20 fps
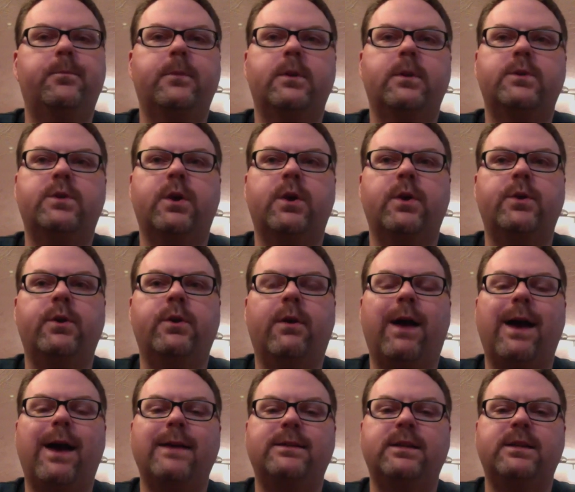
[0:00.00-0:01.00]
turn your
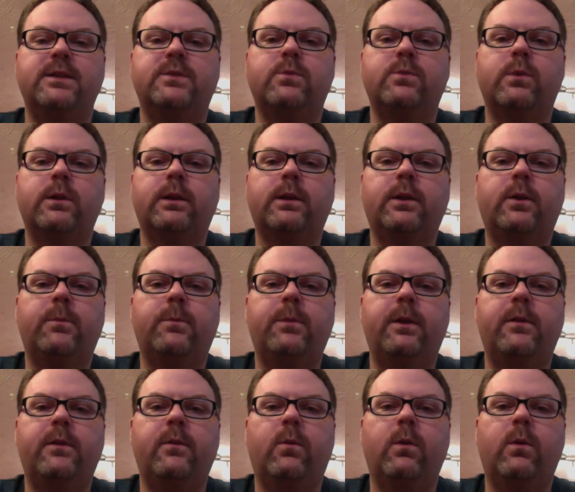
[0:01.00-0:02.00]
eyes eastward a little
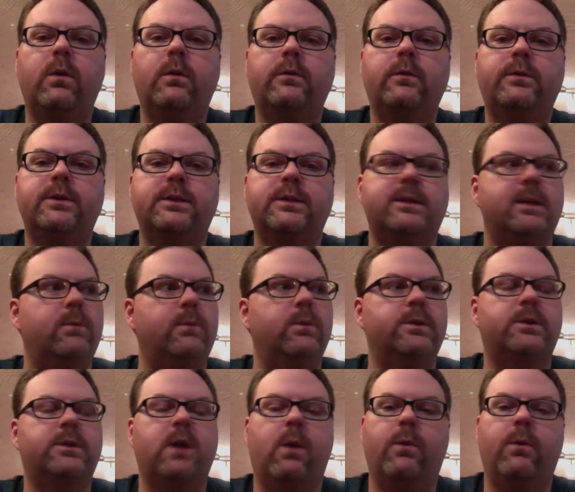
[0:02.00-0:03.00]
bit in the world to see
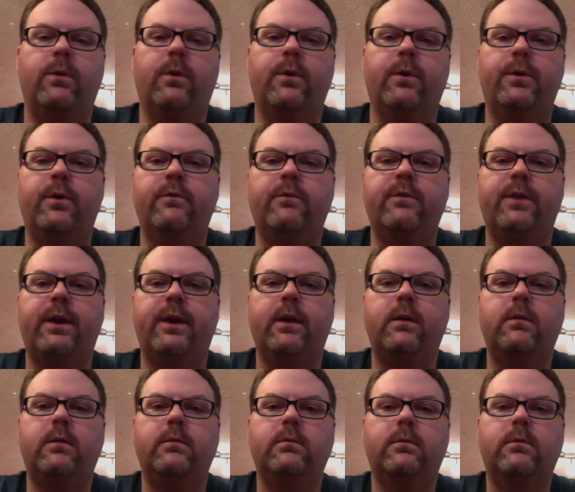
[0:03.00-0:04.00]
what's going on over
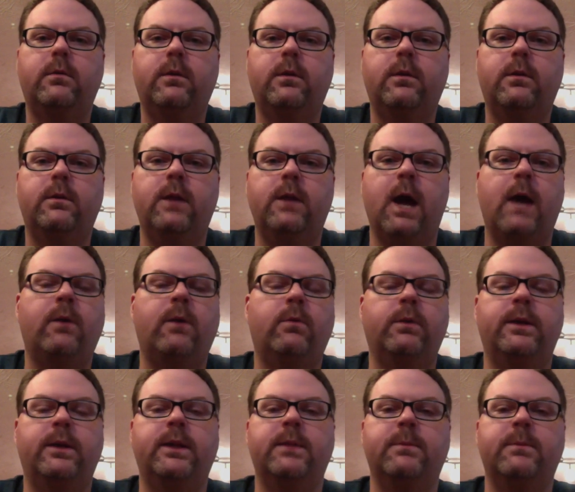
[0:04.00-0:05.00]
there. Not
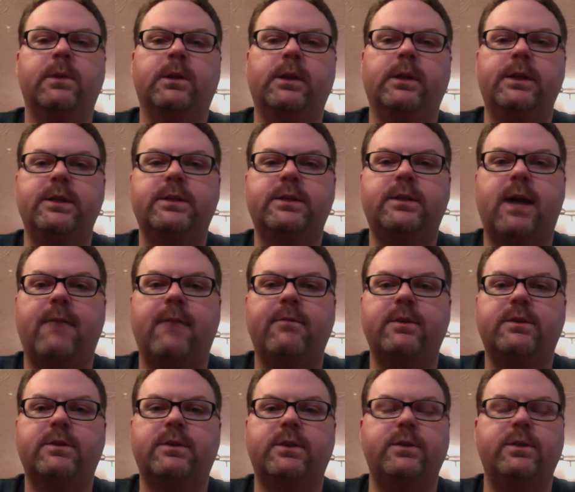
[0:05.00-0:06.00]
only in the Middle East,
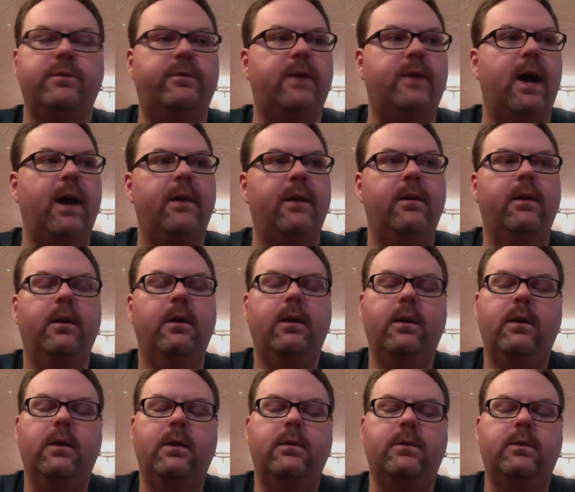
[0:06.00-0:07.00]
obviously you've got
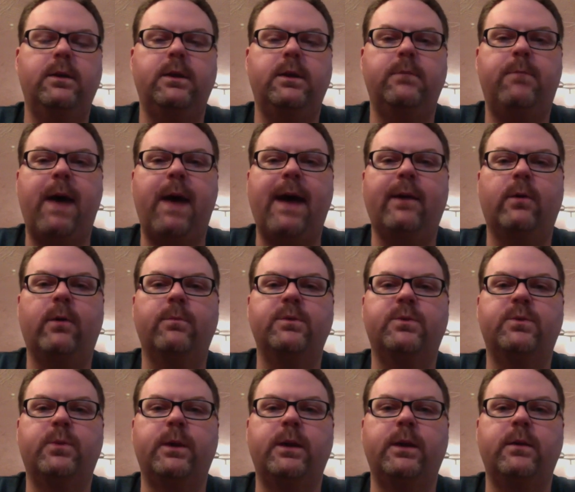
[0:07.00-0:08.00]
the battle
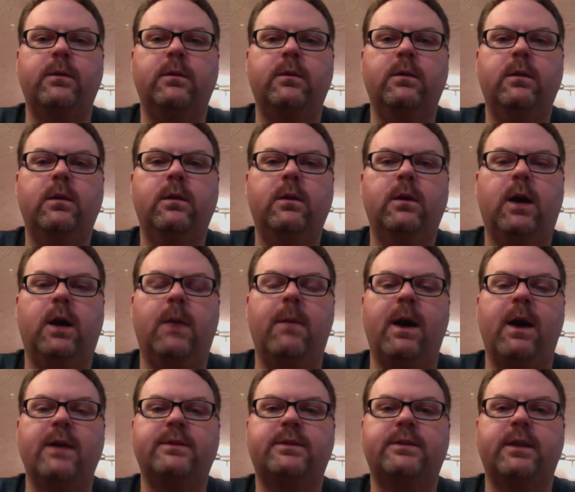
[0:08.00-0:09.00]
between
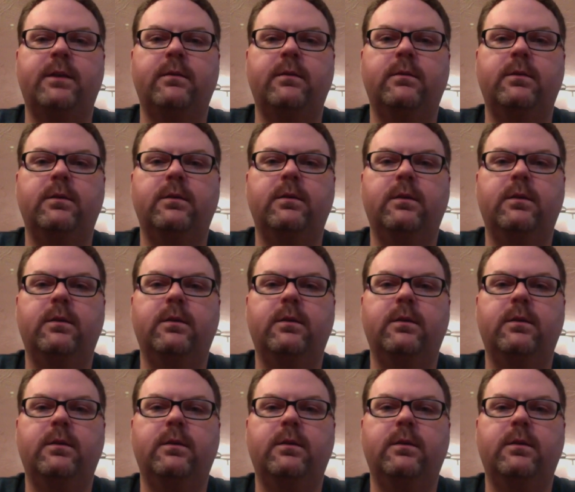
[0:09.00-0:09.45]
Hamas and